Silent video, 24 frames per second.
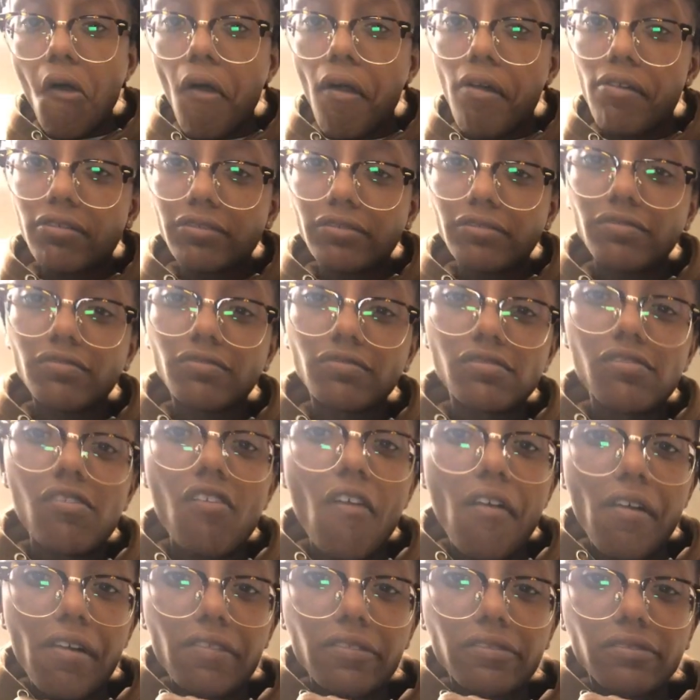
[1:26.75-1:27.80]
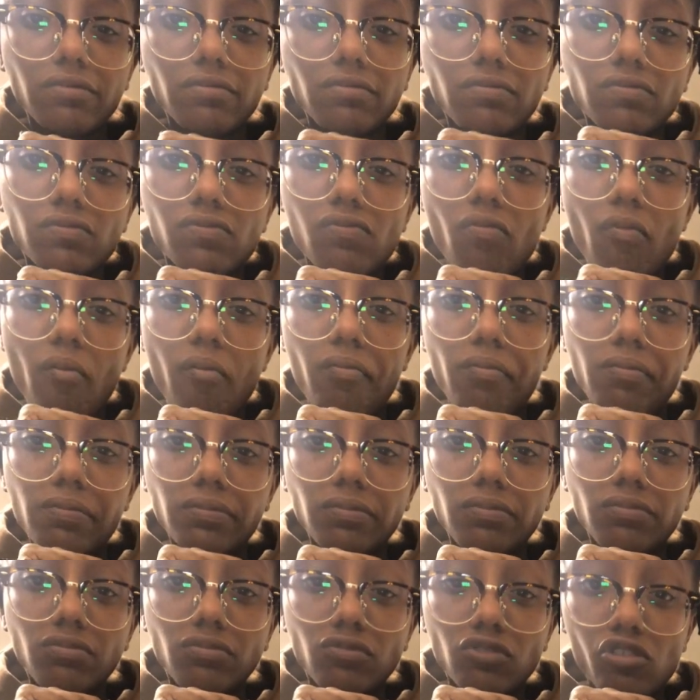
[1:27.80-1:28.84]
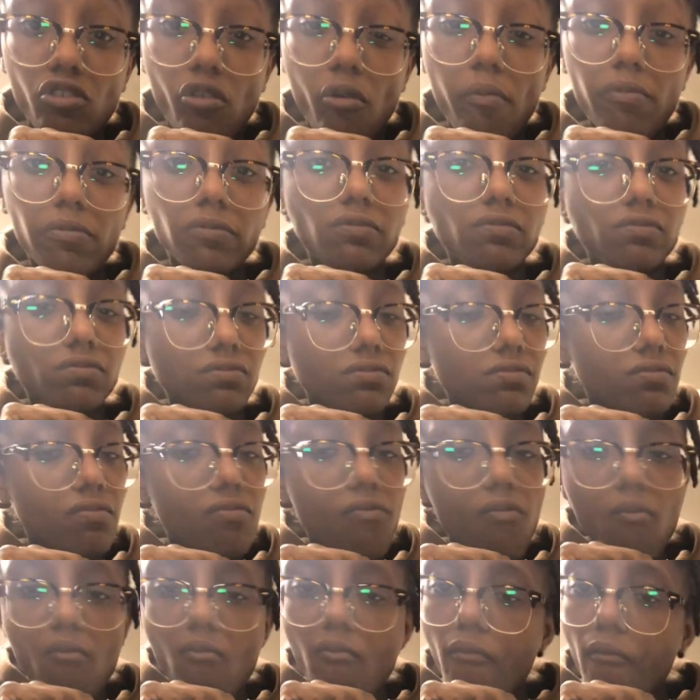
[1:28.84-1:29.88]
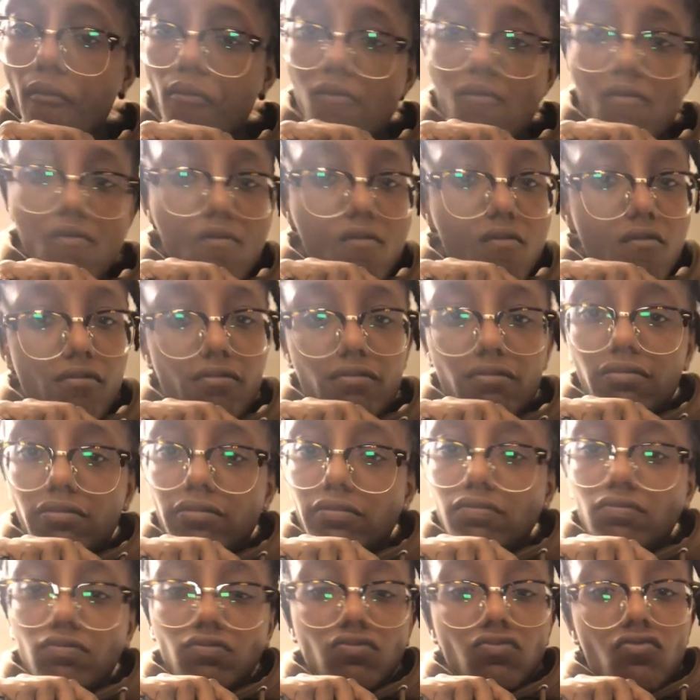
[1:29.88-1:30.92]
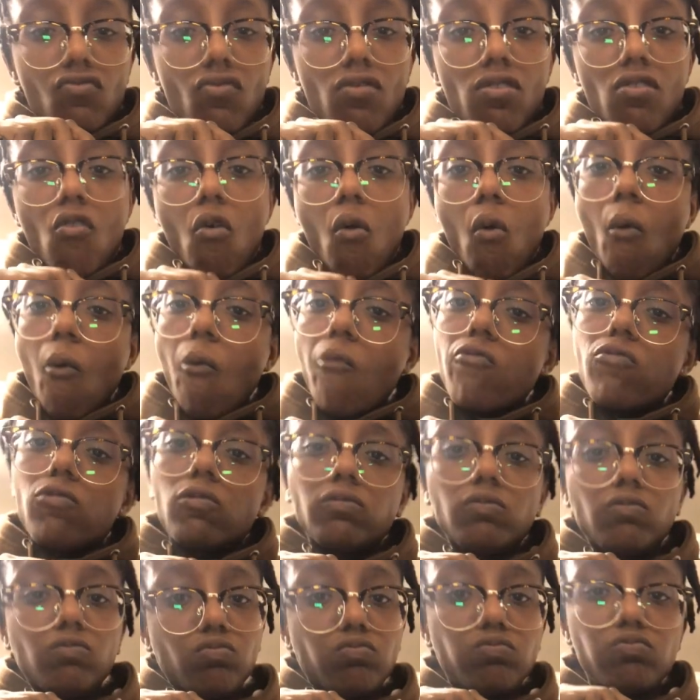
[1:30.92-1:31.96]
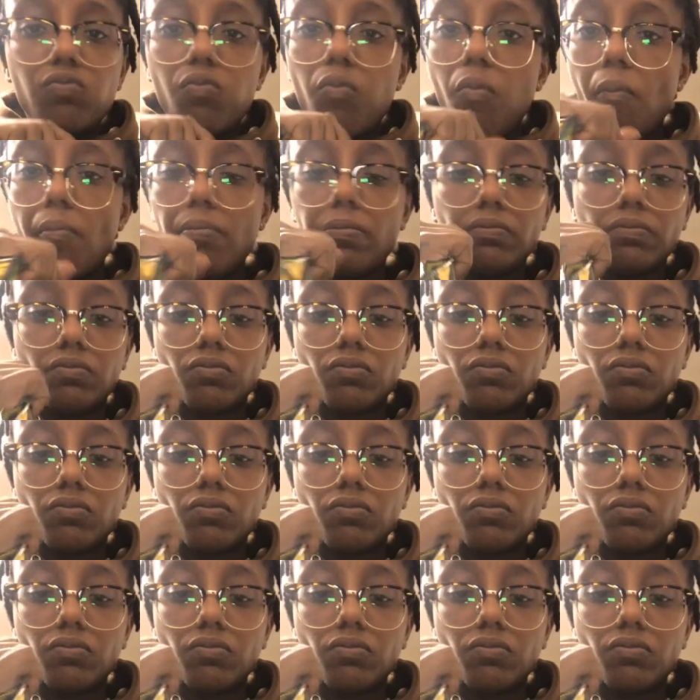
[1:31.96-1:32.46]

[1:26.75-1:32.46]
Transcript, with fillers: like roasted legs. A 10 out of 10, no cap. When I'm telling y'all the 10 out of 10, I'm being for real.